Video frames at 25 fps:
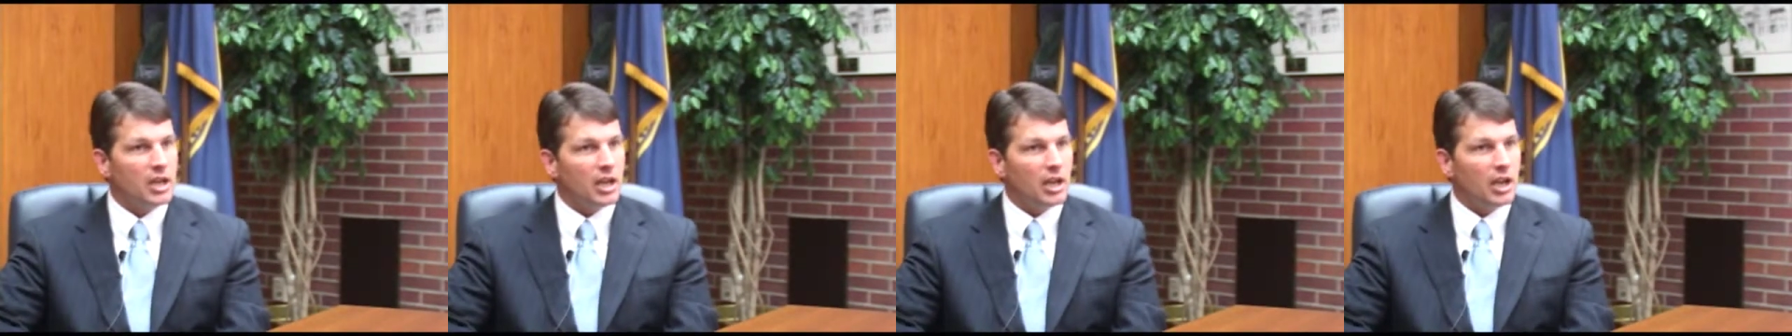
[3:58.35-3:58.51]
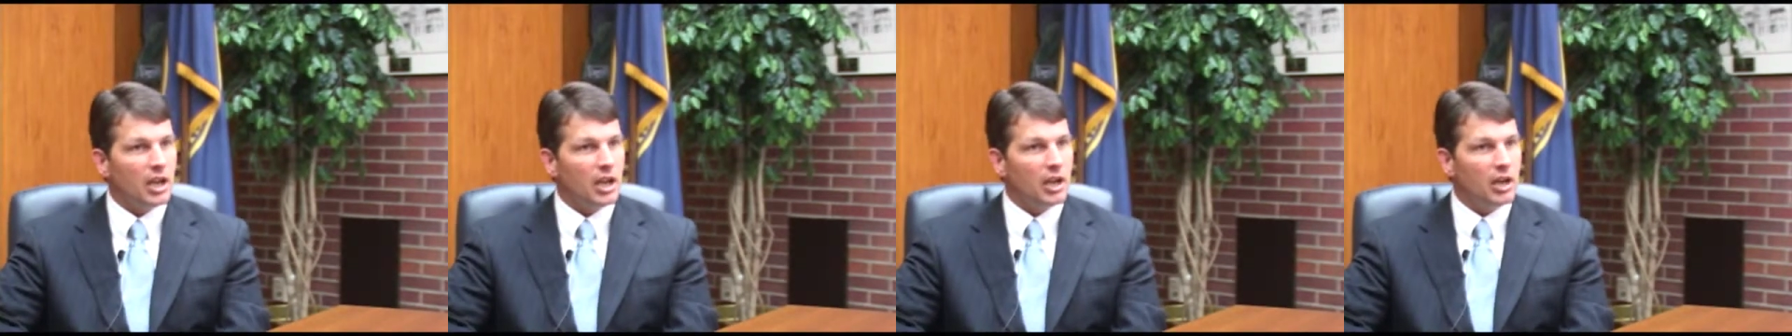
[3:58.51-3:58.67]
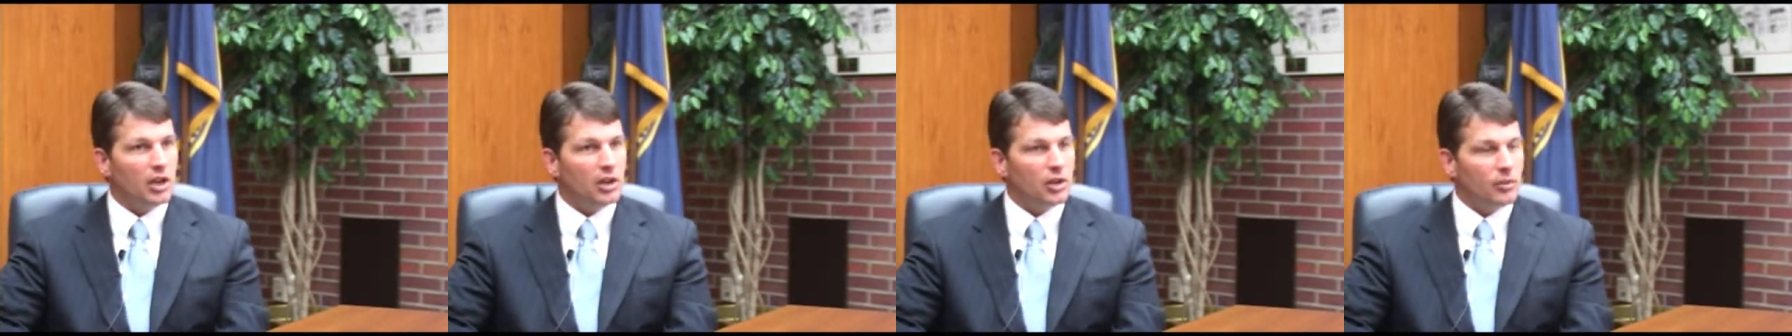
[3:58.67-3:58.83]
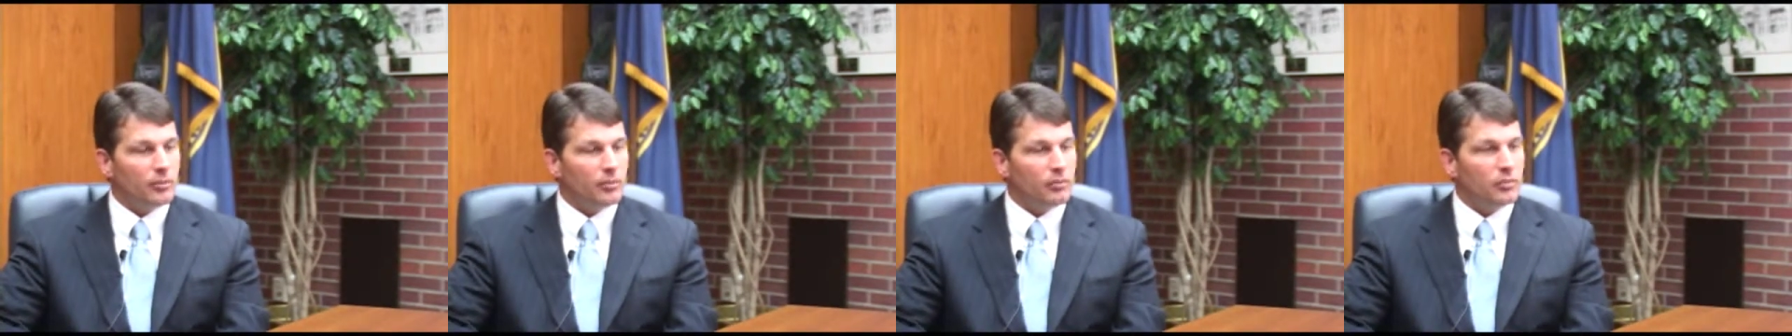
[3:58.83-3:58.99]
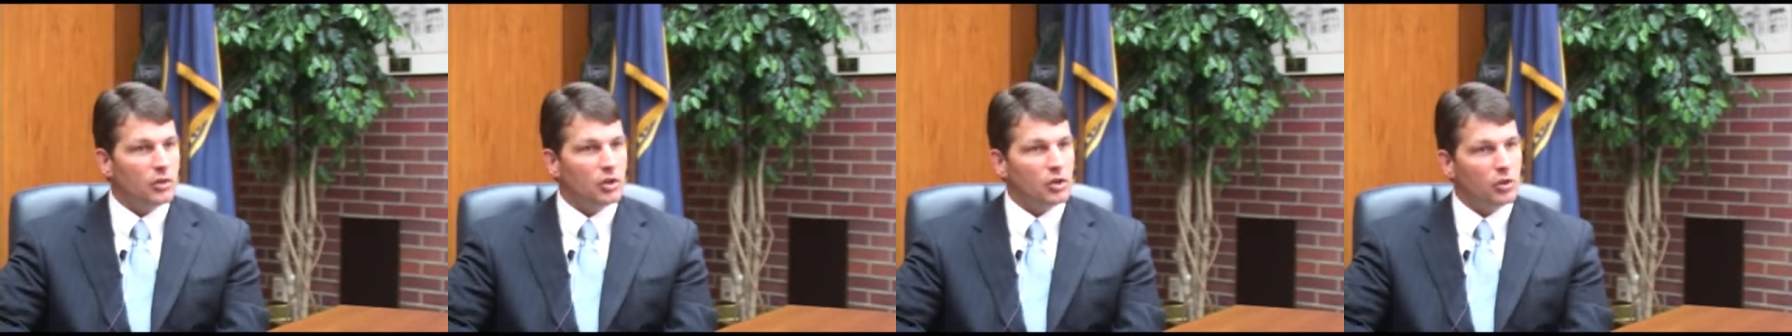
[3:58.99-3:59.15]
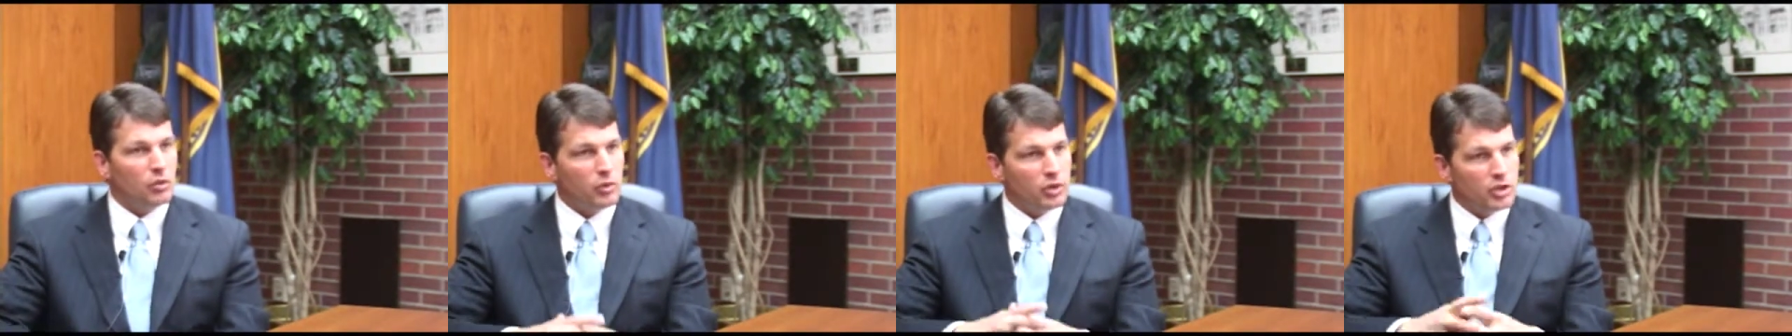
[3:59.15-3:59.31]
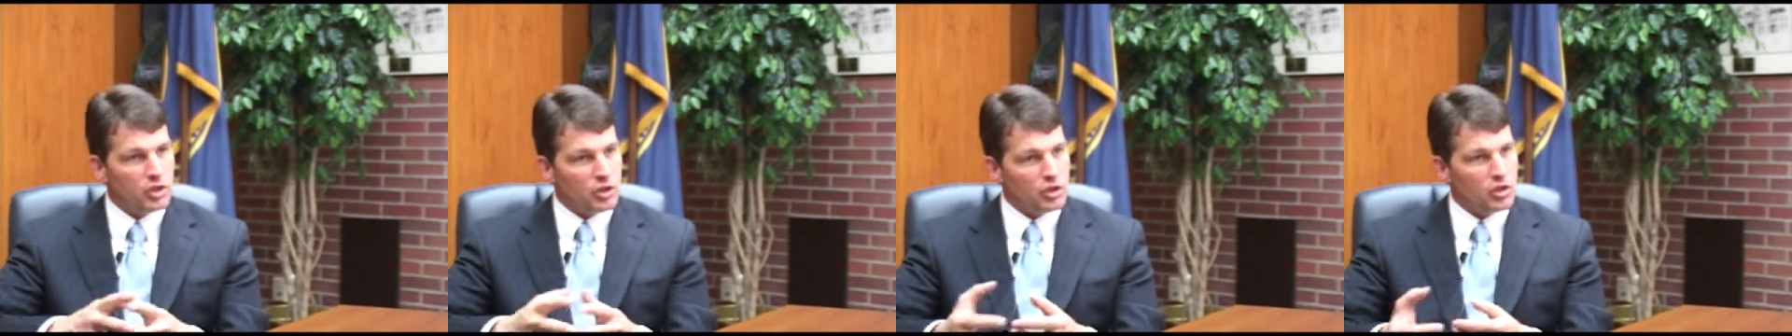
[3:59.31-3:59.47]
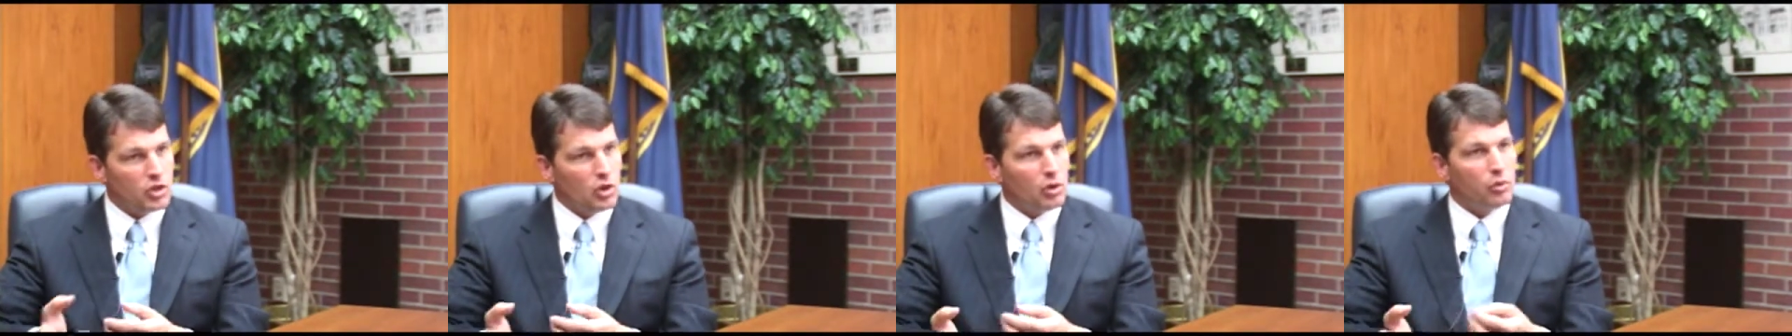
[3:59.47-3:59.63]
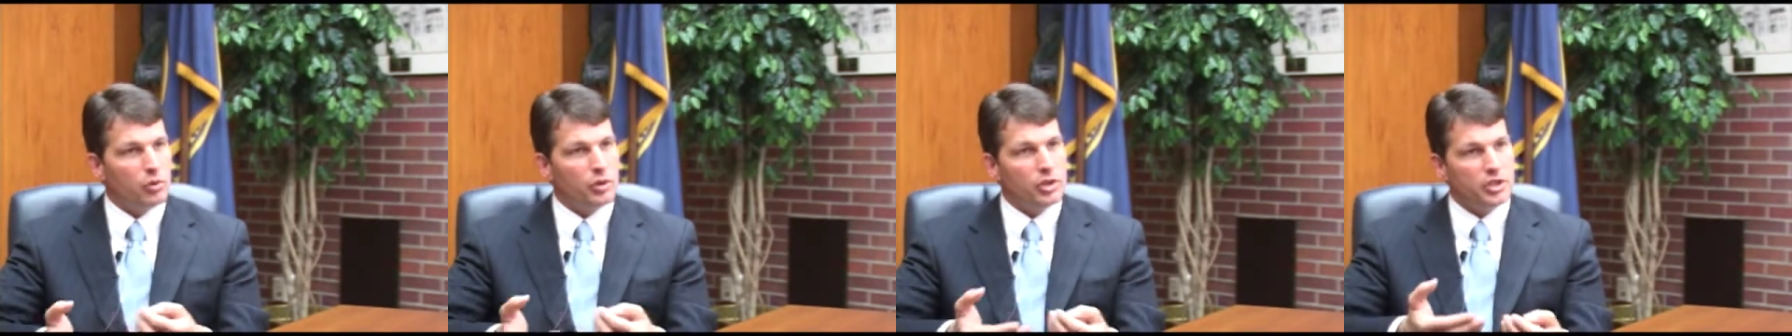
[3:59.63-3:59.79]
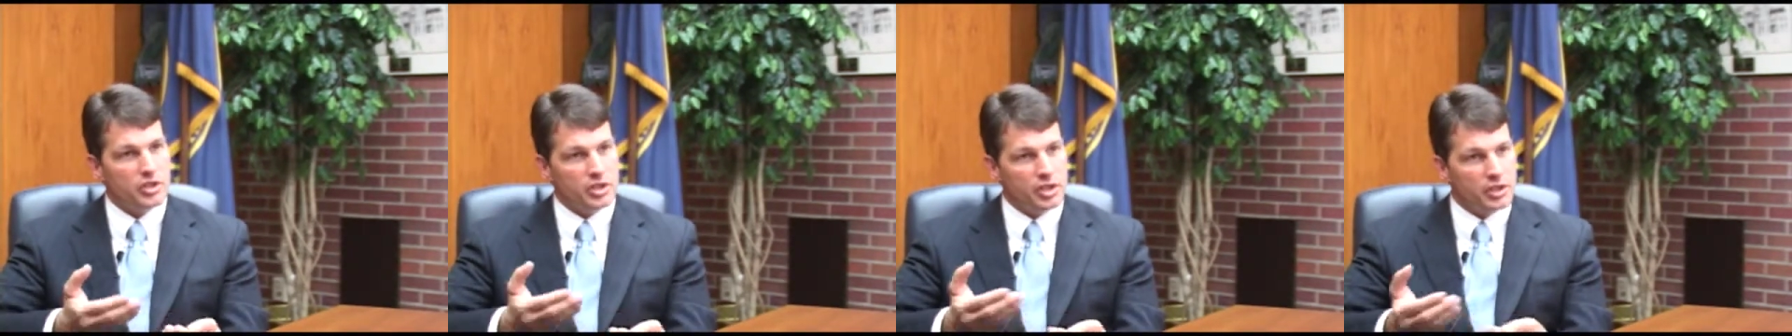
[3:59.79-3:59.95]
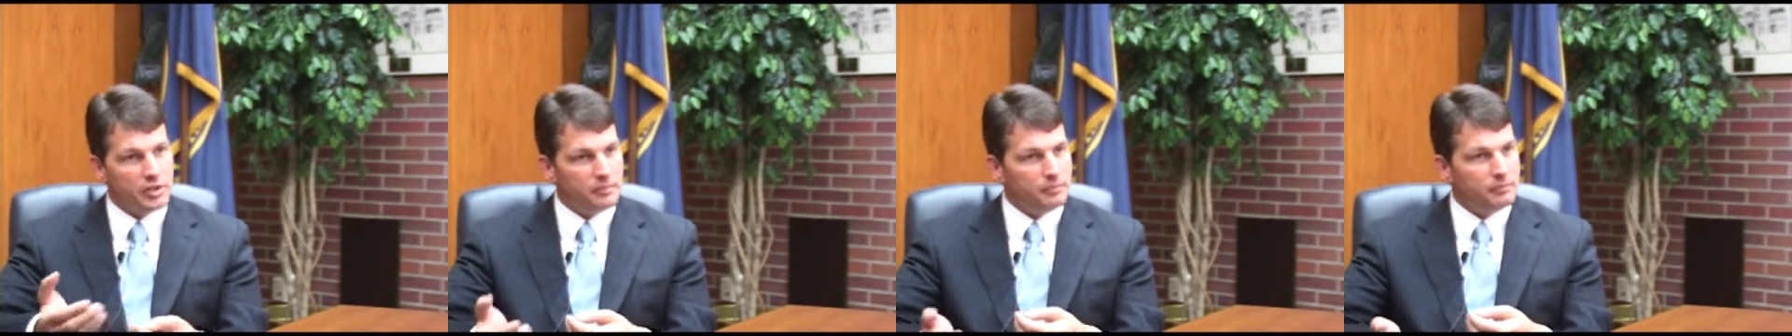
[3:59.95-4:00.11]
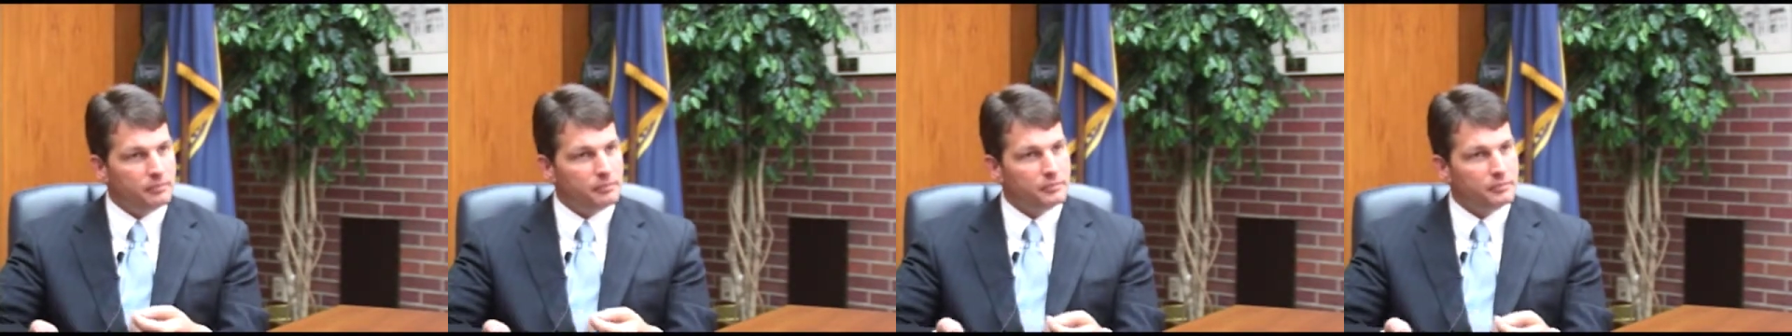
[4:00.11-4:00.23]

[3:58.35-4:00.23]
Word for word: um, you know, which is always a,